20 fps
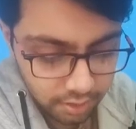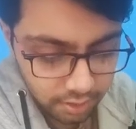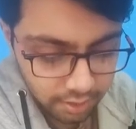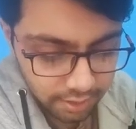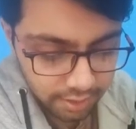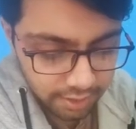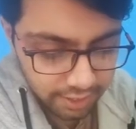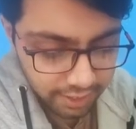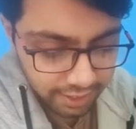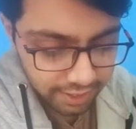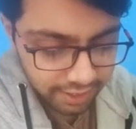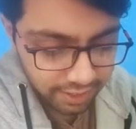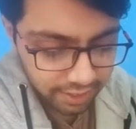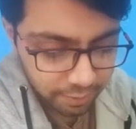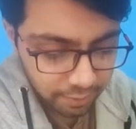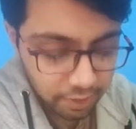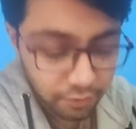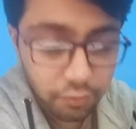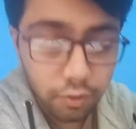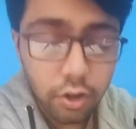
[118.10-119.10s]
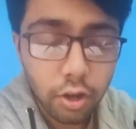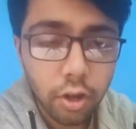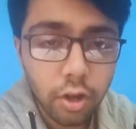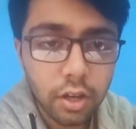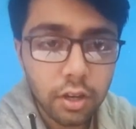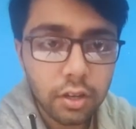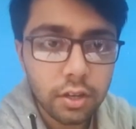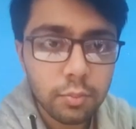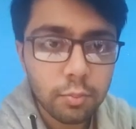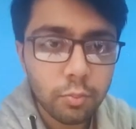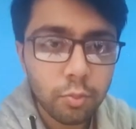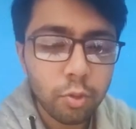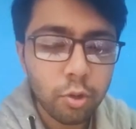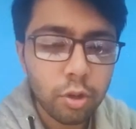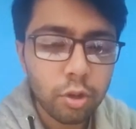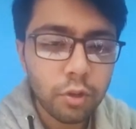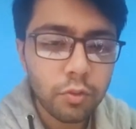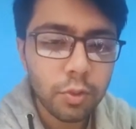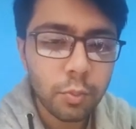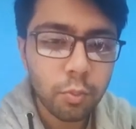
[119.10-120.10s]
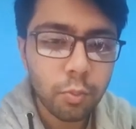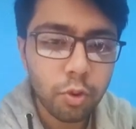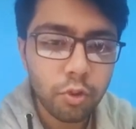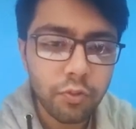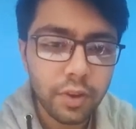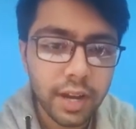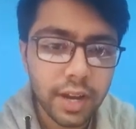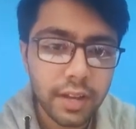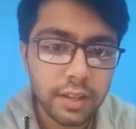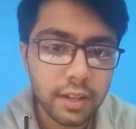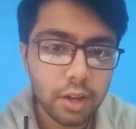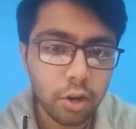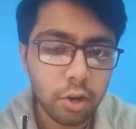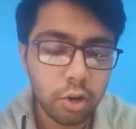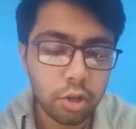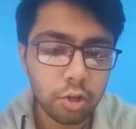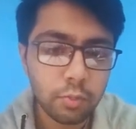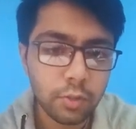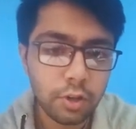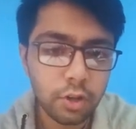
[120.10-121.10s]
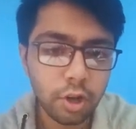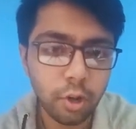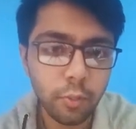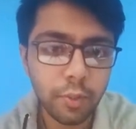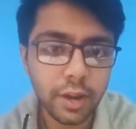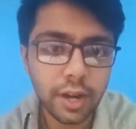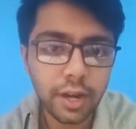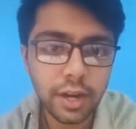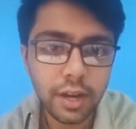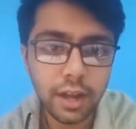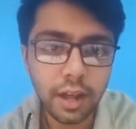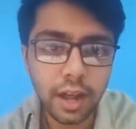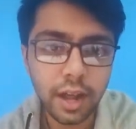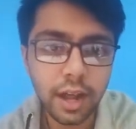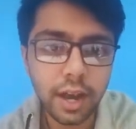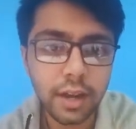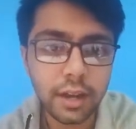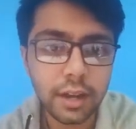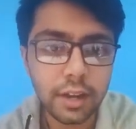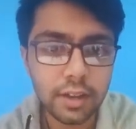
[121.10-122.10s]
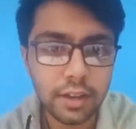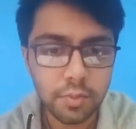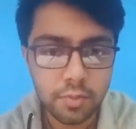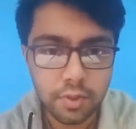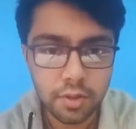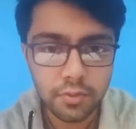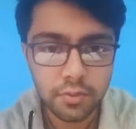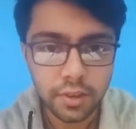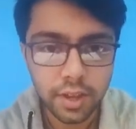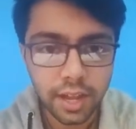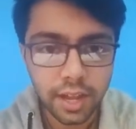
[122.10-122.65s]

See, there are exceptions for all. Most of the porphyrias are autosomal dominant, and exception we